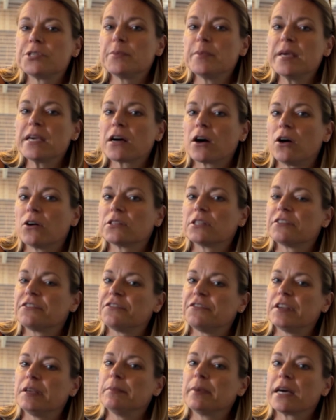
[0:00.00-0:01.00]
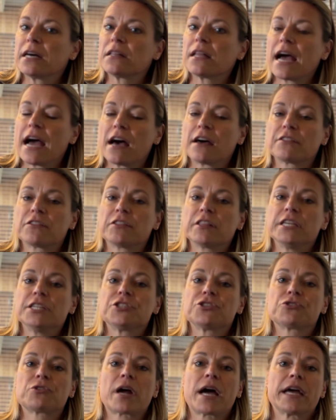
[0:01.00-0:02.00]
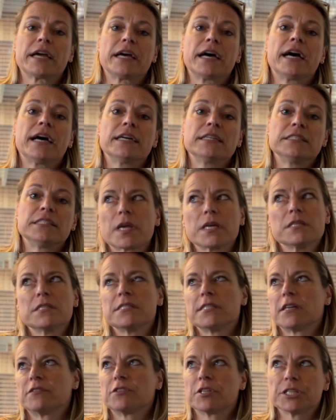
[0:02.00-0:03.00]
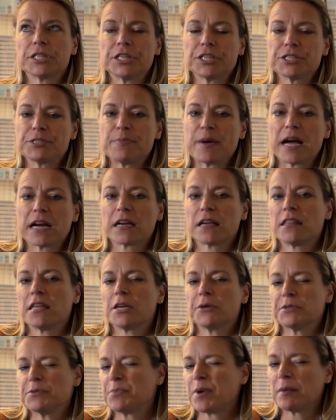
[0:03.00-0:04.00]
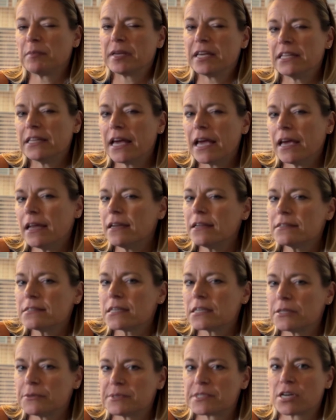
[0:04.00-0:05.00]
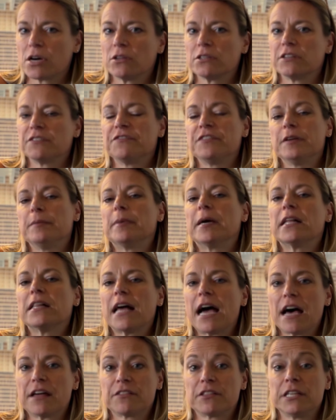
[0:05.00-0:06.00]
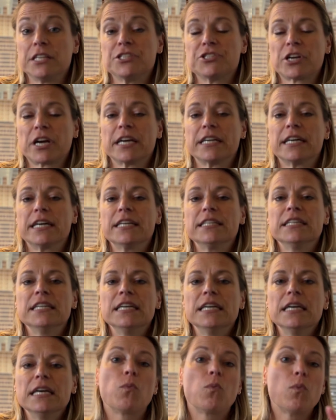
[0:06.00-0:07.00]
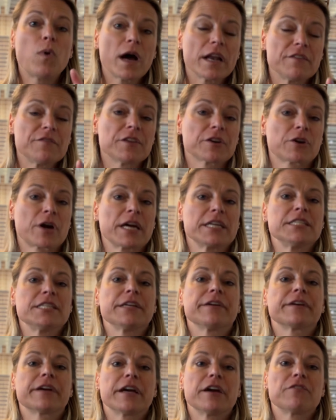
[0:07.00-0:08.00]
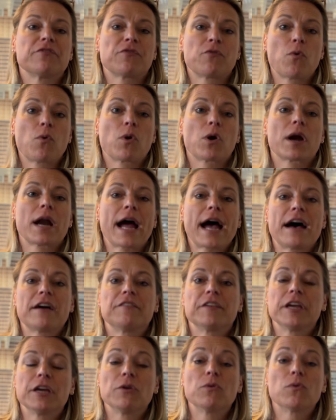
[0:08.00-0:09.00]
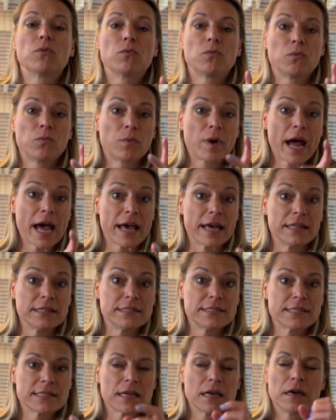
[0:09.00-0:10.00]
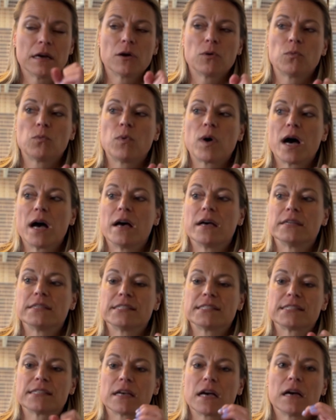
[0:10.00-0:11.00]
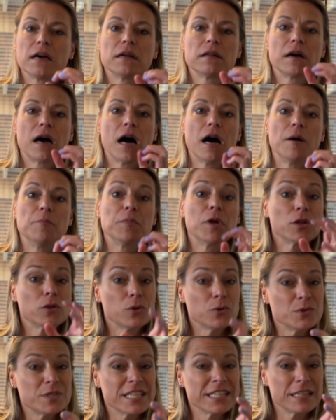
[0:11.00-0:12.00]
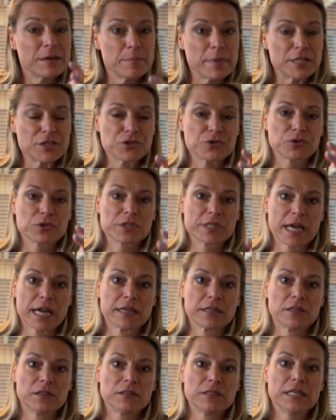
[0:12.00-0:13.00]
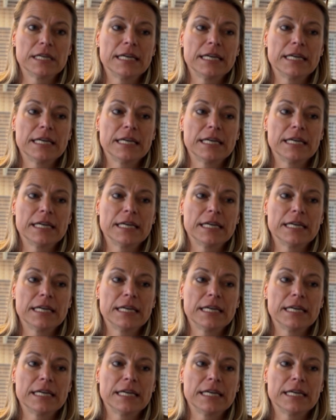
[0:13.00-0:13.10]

to be called the female athlete triad several years back. I think it was probably in the 80s that it was called the female athlete triad. One of the criteria for having REDS was losing the menstrual cycle.